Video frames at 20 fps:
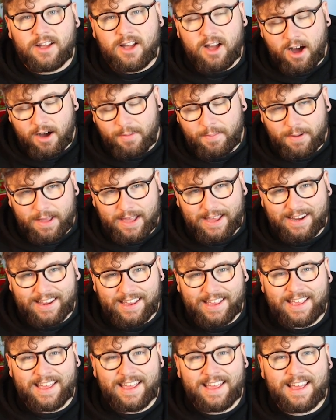copied
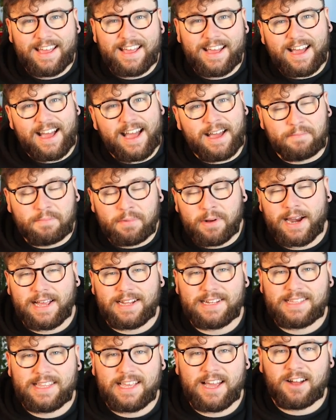it, and
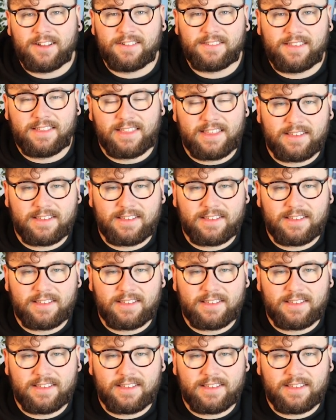placed it onto